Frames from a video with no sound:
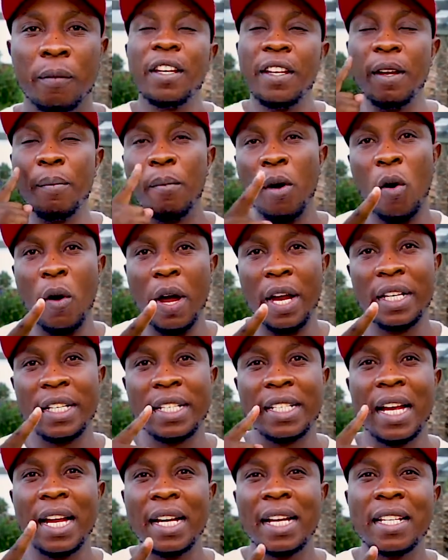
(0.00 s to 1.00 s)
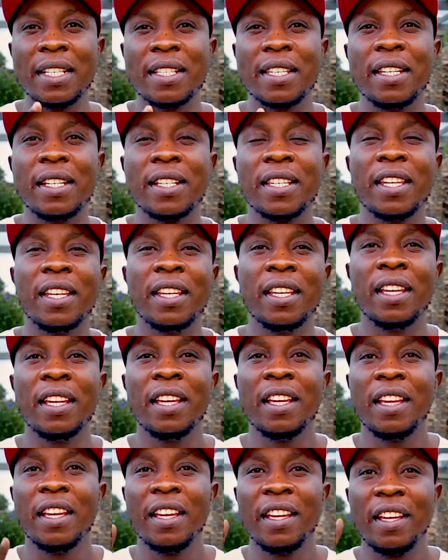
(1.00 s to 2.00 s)
Number one, tenacity
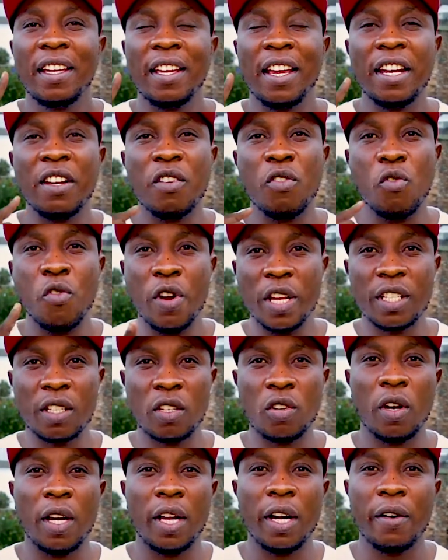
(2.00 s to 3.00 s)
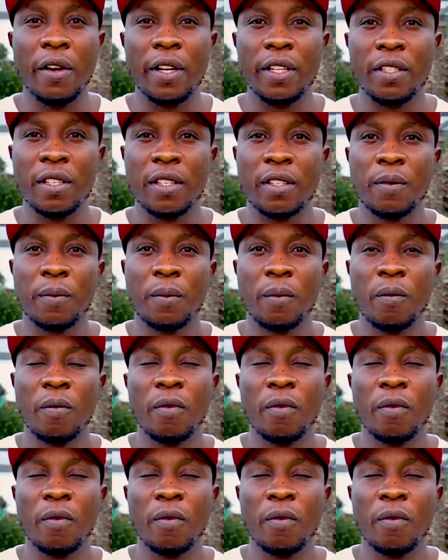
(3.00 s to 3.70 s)
and risk tolerance.